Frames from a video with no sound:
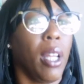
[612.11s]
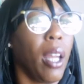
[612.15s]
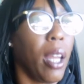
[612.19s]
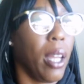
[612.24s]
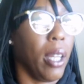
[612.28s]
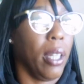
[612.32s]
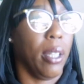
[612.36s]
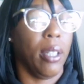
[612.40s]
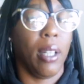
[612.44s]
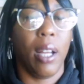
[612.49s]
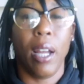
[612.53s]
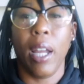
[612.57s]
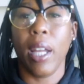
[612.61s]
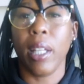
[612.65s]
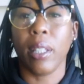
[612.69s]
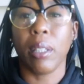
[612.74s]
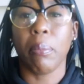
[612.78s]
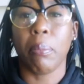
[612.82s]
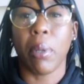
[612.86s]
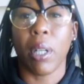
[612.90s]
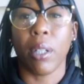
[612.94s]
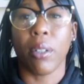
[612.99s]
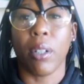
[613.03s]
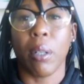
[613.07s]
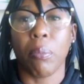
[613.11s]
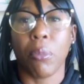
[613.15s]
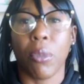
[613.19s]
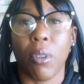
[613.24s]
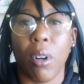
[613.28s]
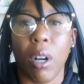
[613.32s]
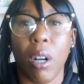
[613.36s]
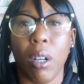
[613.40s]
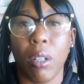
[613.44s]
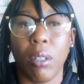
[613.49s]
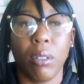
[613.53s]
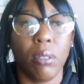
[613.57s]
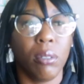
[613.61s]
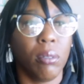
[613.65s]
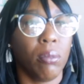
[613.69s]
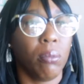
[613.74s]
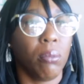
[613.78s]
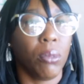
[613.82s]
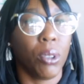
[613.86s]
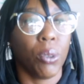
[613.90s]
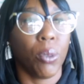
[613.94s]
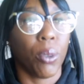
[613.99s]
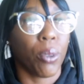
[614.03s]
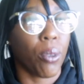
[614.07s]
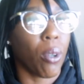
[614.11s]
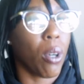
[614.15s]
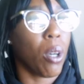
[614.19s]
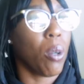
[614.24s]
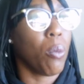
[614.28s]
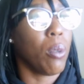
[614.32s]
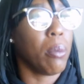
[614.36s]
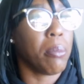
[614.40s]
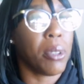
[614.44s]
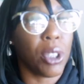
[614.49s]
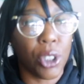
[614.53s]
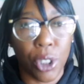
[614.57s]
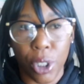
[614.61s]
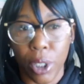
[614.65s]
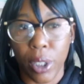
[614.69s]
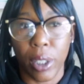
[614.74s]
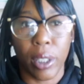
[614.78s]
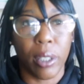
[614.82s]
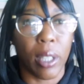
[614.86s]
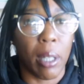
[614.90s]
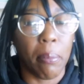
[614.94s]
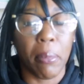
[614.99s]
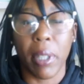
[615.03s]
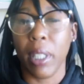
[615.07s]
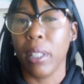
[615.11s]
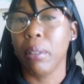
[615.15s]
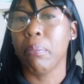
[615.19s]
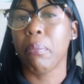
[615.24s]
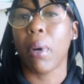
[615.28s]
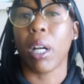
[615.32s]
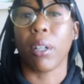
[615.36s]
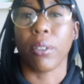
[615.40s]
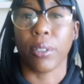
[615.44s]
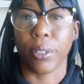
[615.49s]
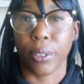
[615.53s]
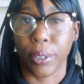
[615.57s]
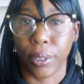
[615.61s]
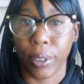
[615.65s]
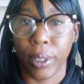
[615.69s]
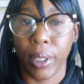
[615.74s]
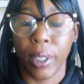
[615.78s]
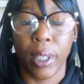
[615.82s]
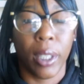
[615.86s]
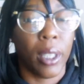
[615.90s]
thing. I ate the burger. I'm grown, doing grown woman shit. I'm eating burgers.